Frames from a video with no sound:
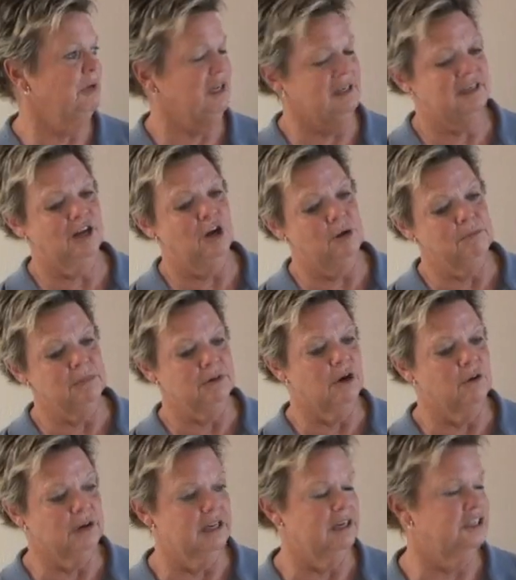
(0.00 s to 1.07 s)
you tell them to go
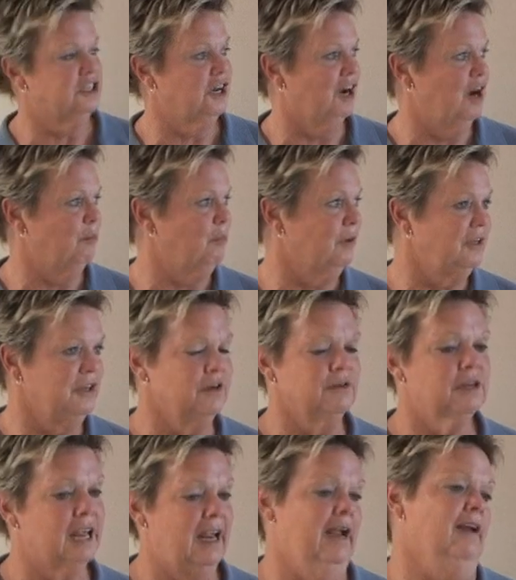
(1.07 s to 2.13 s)
get a job. Well, you
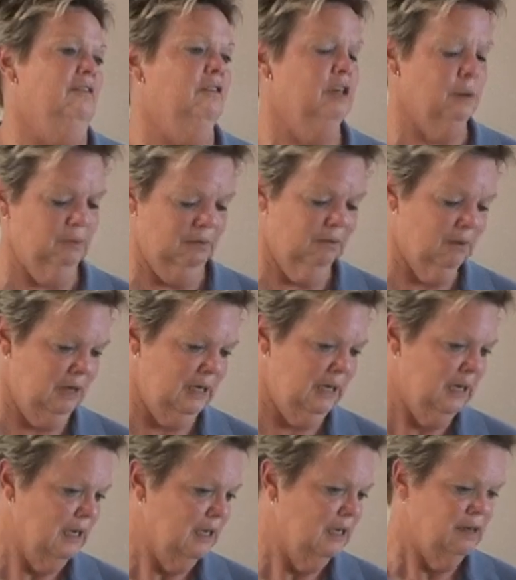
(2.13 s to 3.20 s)
can't. Number one,
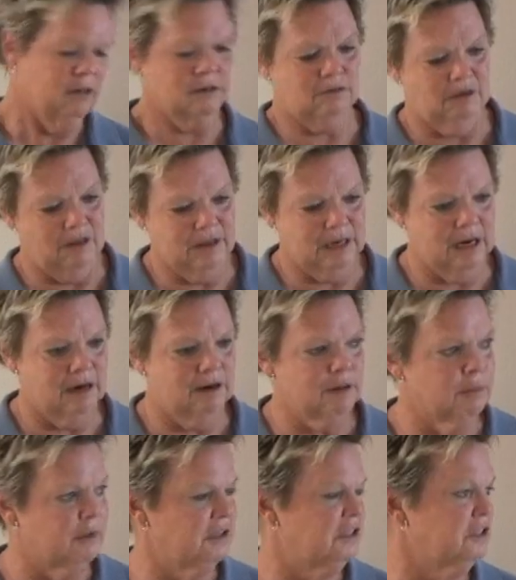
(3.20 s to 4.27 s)
you're crawling out of the
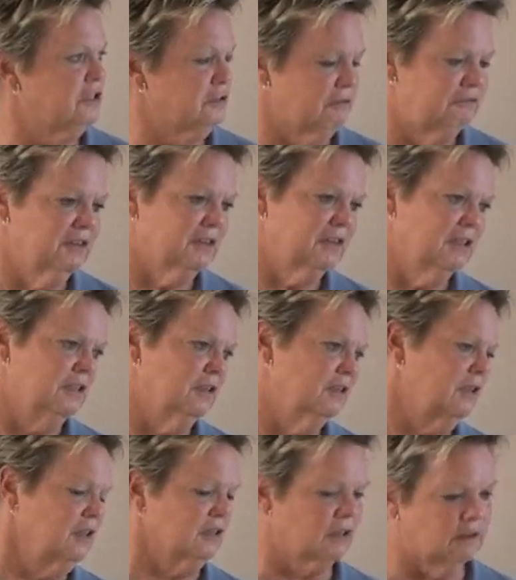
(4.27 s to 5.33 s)
bushes. You're filthy dirty.
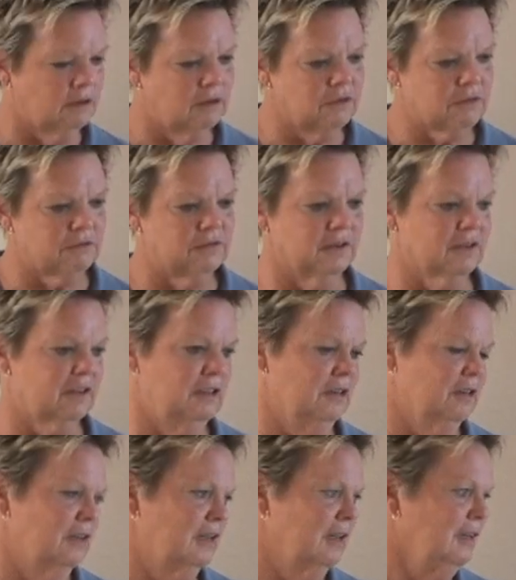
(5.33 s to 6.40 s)
Your clothes are filthy
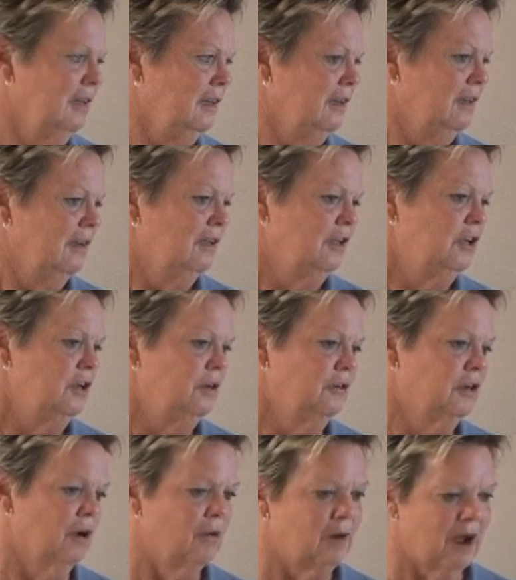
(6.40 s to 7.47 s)
dirty. You
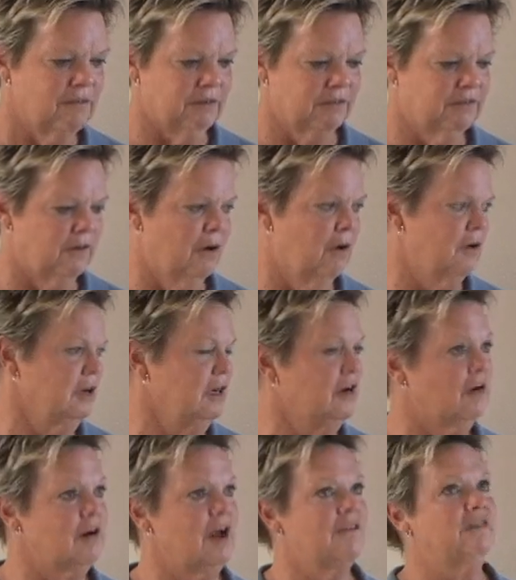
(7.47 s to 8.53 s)
don't have a phone. You
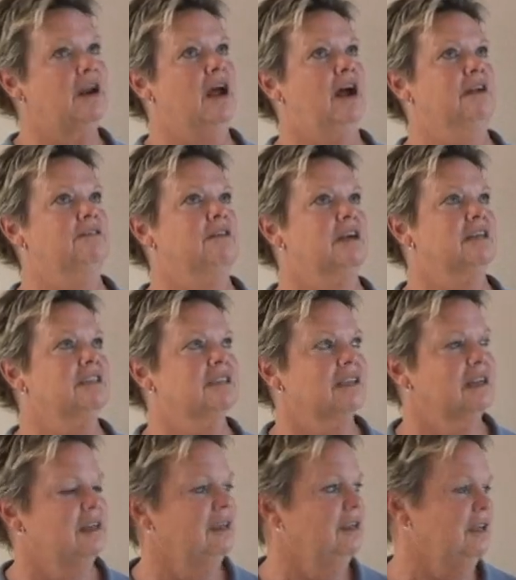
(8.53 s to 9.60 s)
don't have an address.
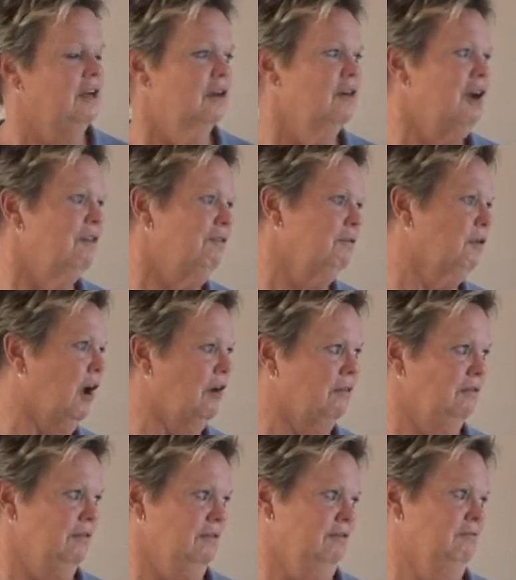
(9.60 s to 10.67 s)
You don't have
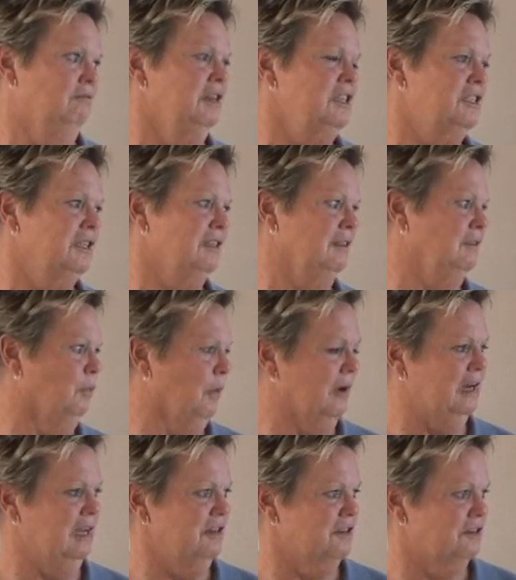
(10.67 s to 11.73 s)
a recent work
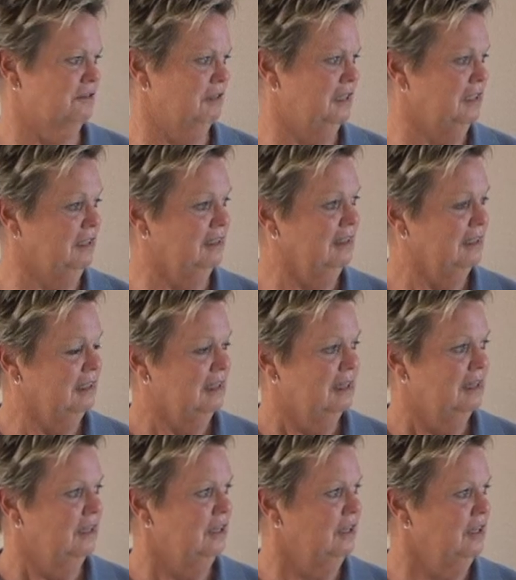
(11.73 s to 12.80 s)
history.
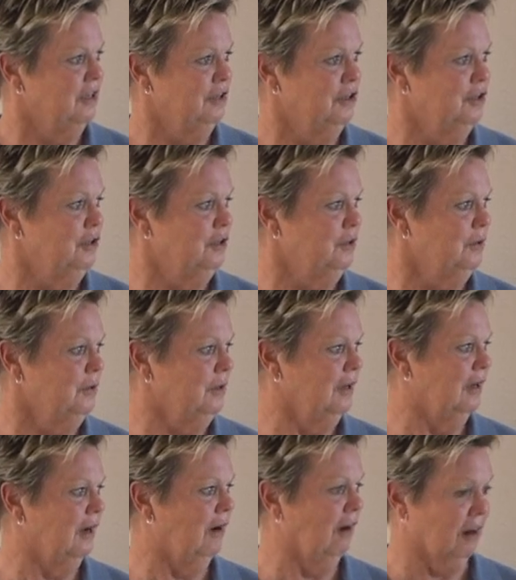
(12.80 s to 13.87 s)
You
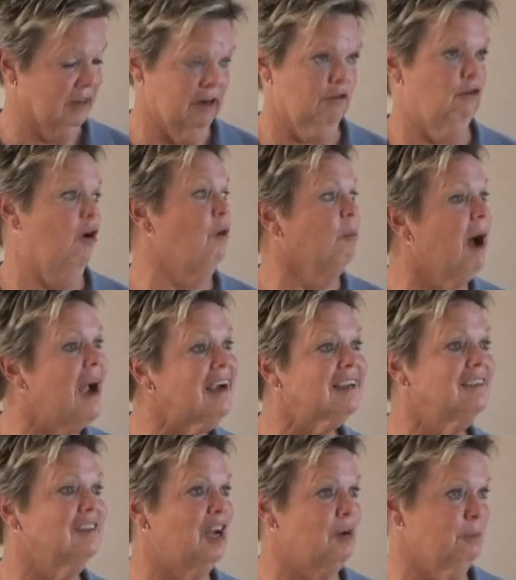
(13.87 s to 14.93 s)
are going to crawl back in
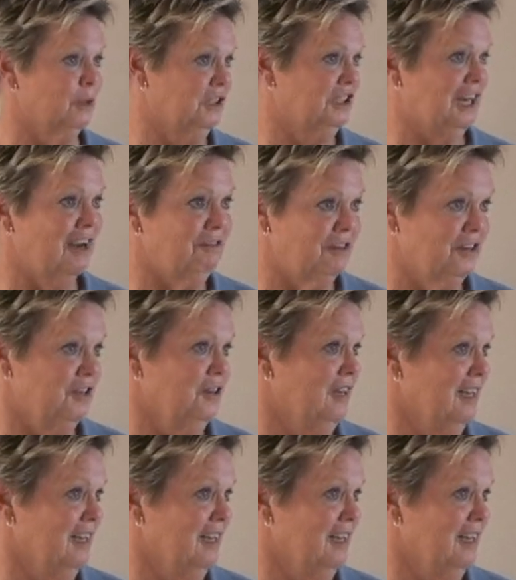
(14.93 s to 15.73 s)
that bush after you